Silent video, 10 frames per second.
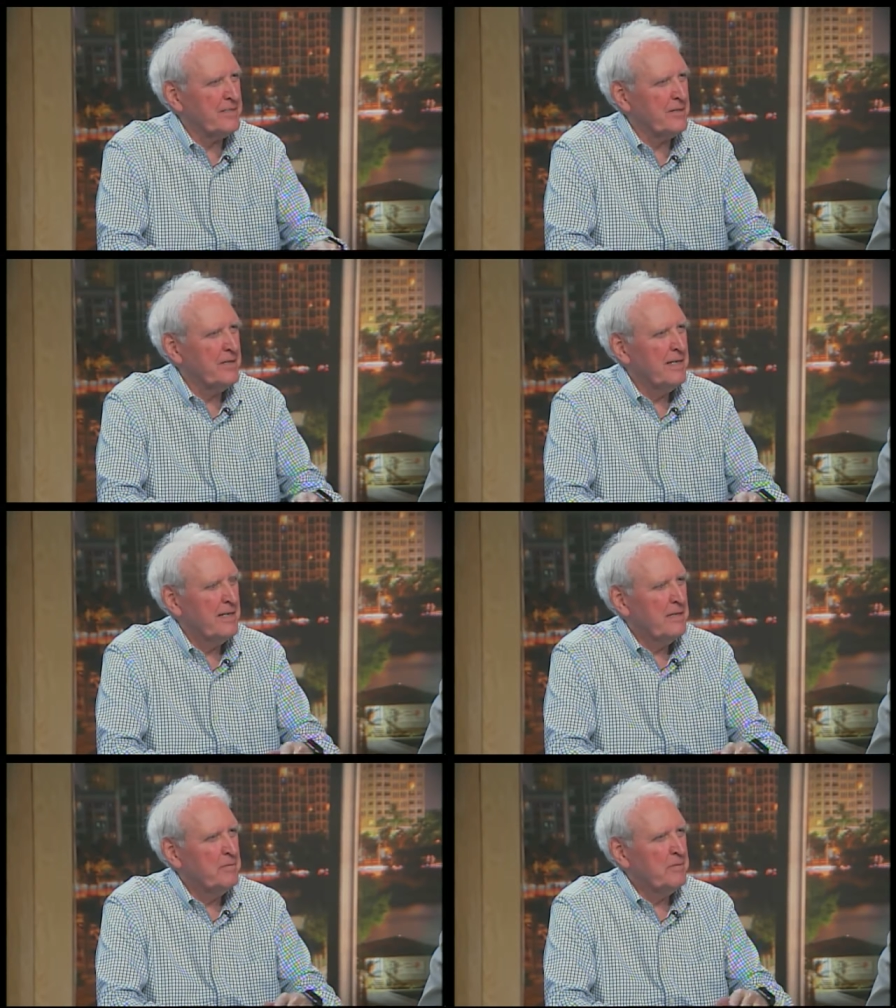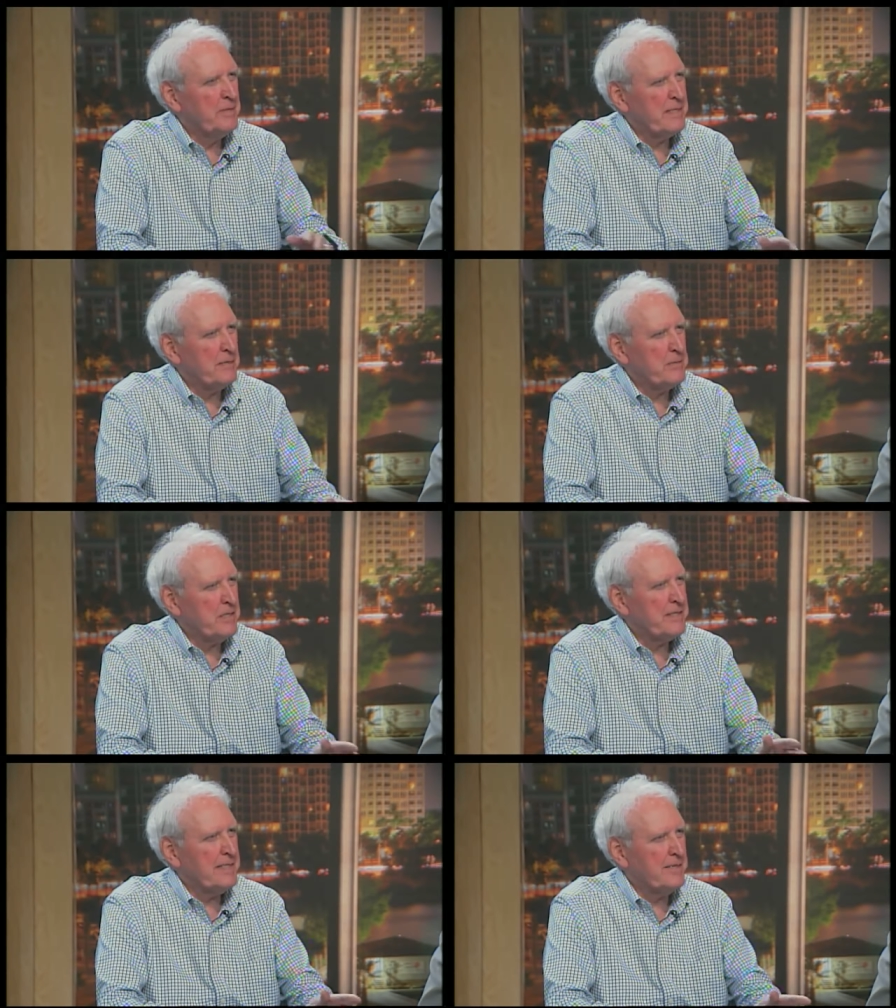So when the government
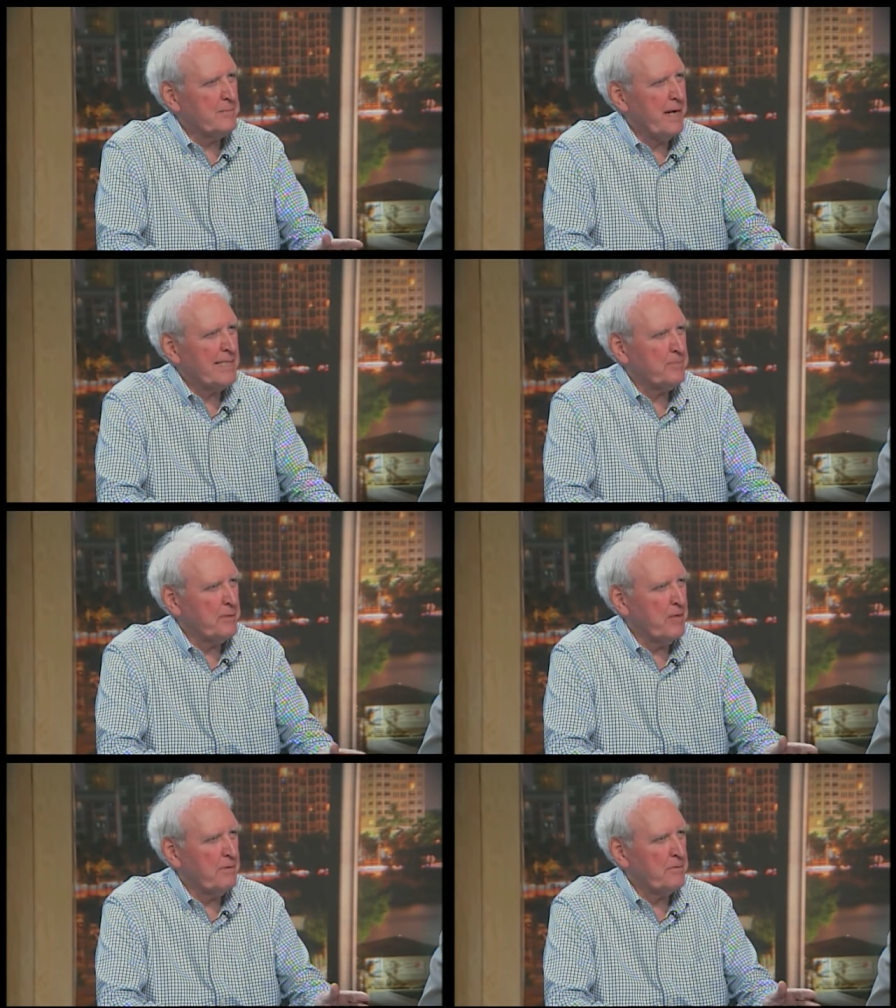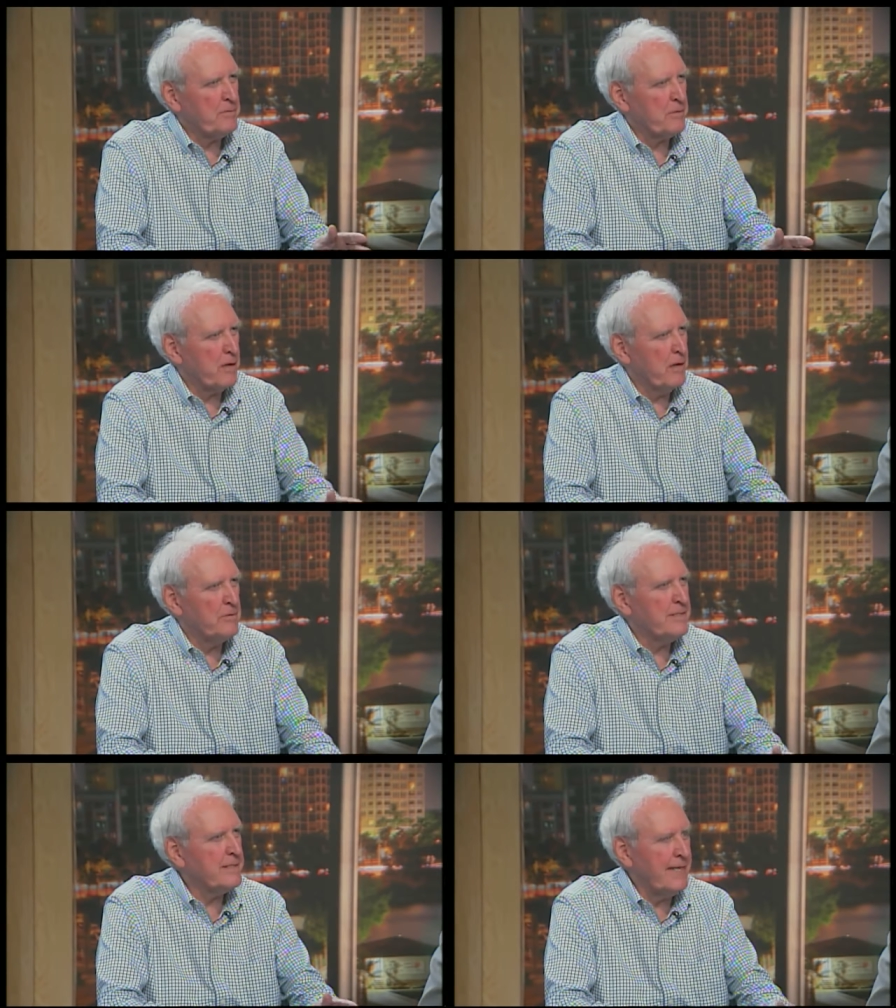shuts down, the passport office will
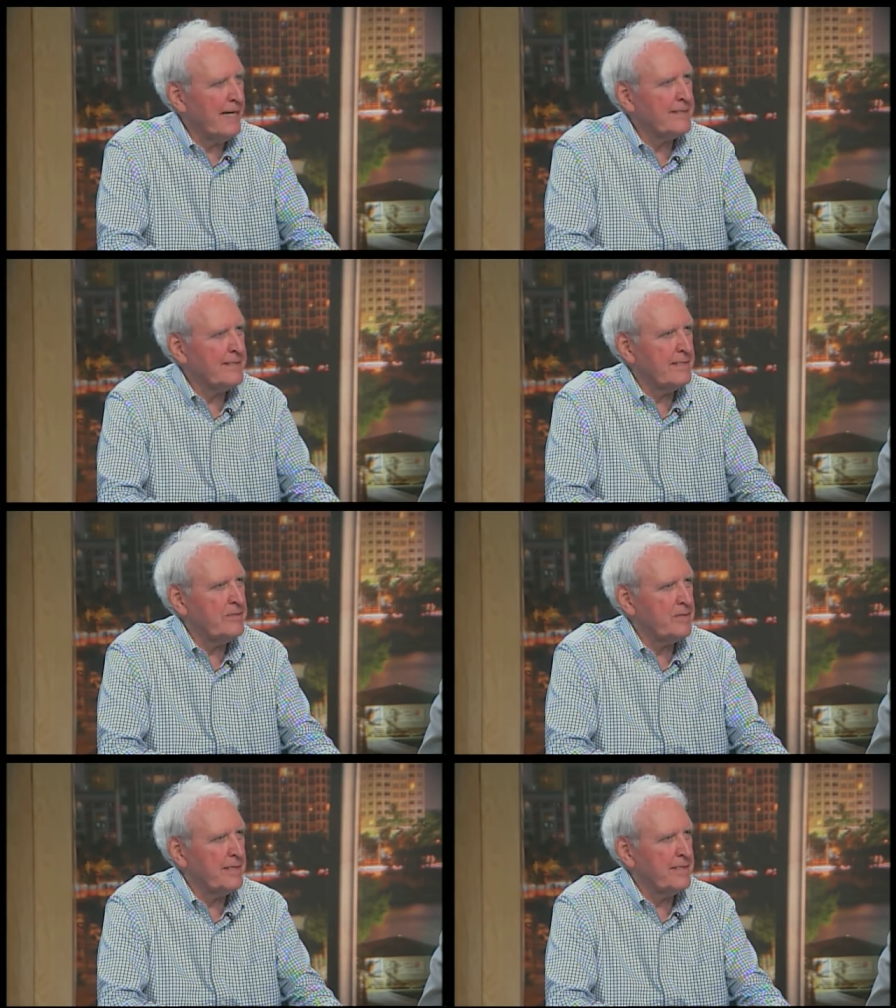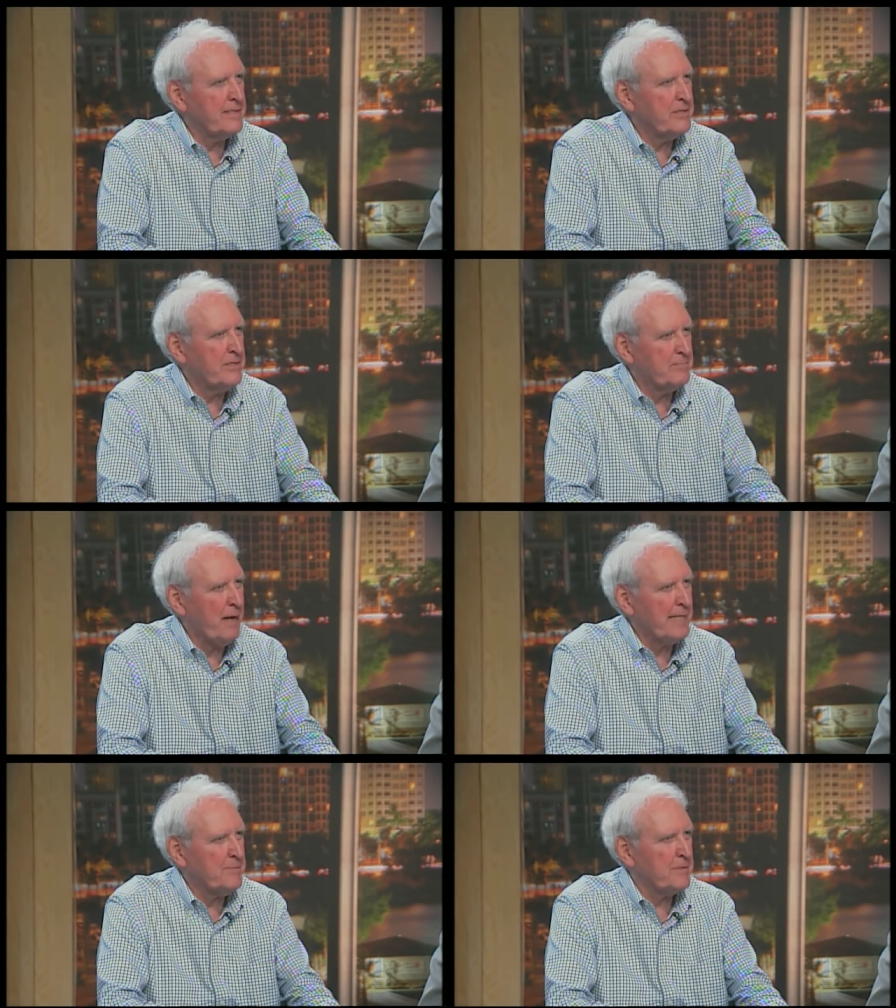close. It's not essential that they issue
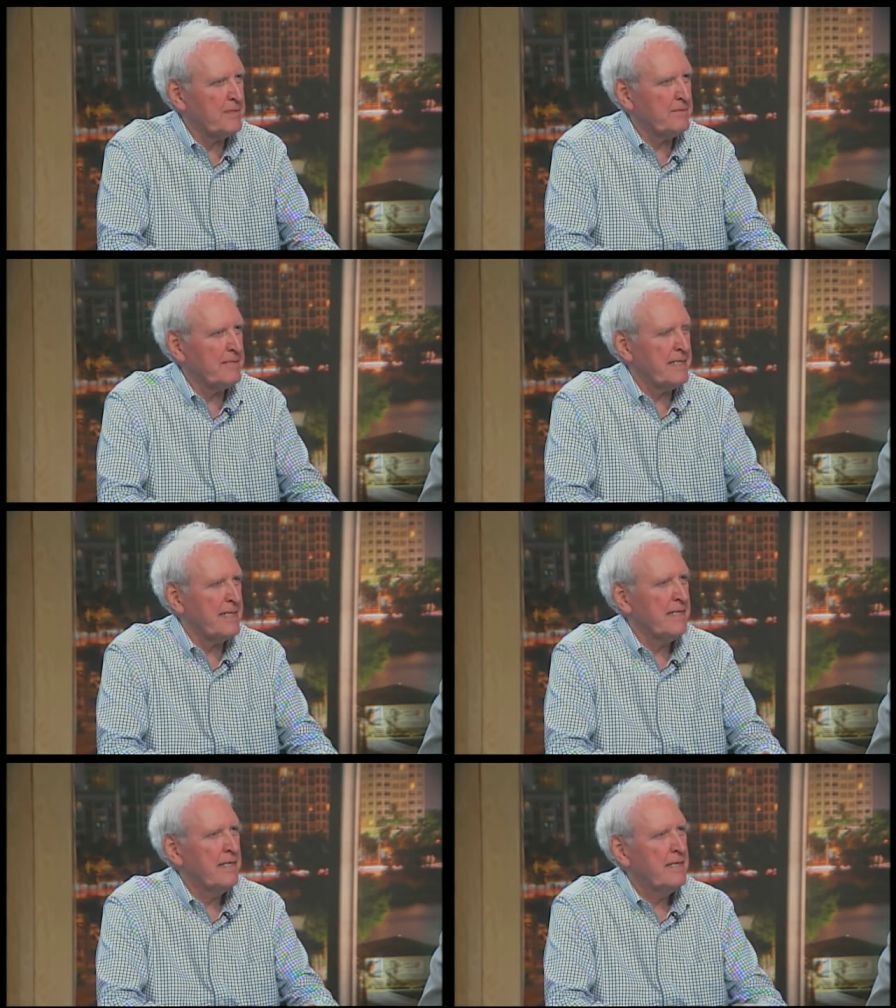passports every day.